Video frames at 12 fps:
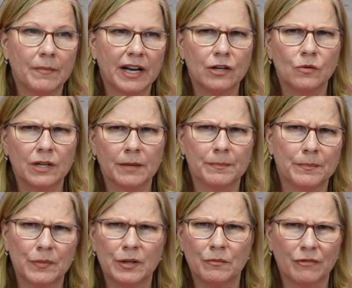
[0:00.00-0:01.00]
I don't want to
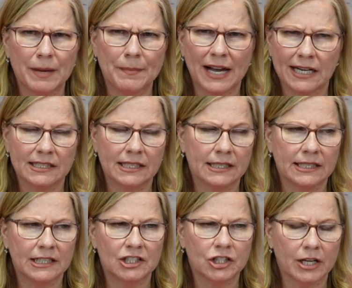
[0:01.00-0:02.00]
put them right back to
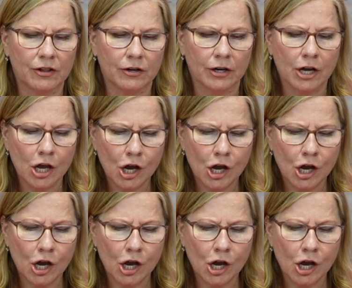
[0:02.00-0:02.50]
each other